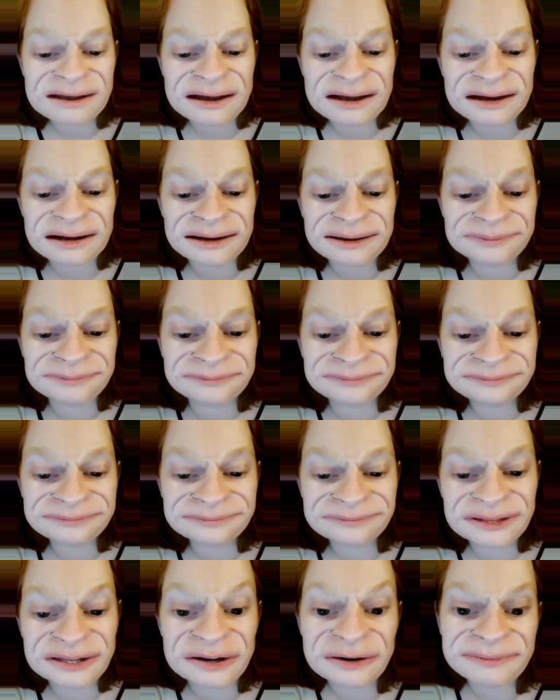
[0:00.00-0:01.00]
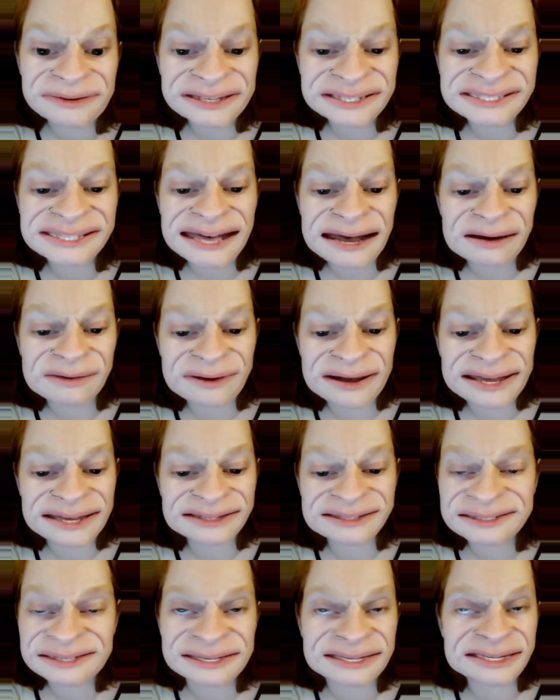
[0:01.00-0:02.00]
because that way it's
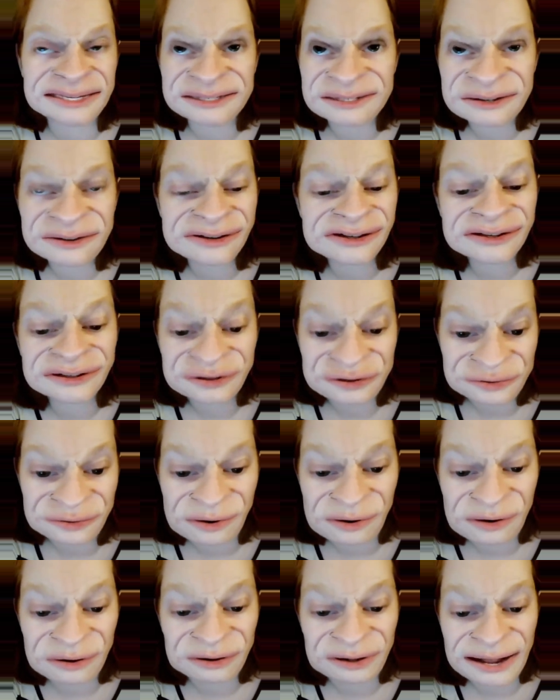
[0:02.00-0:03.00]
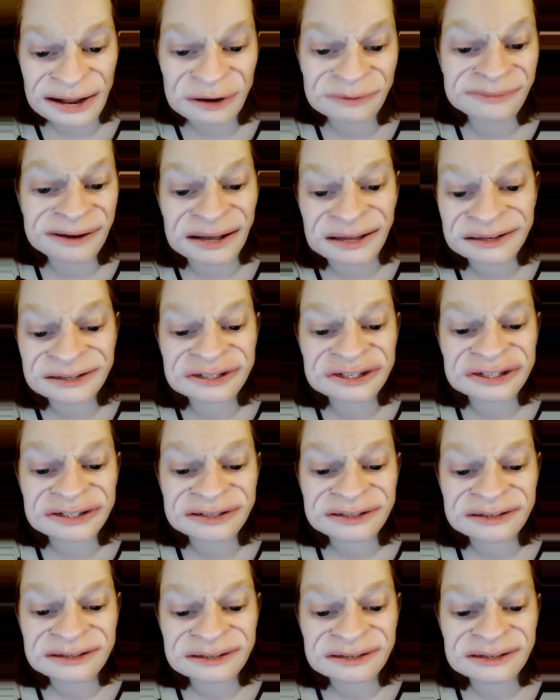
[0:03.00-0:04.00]
like easier to control how much
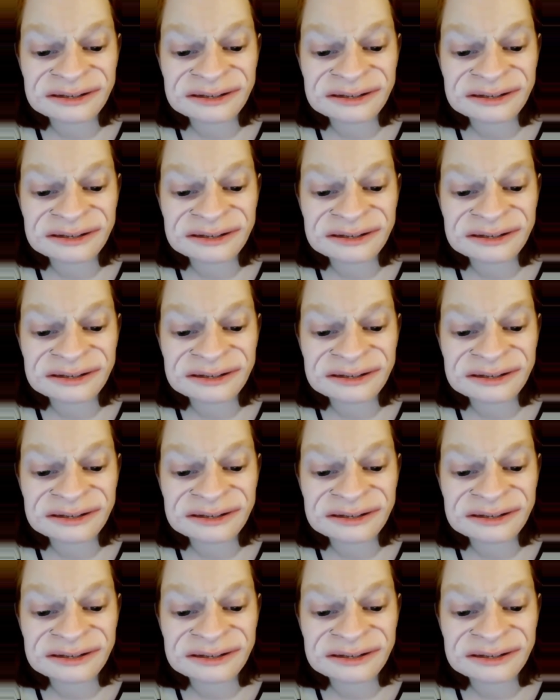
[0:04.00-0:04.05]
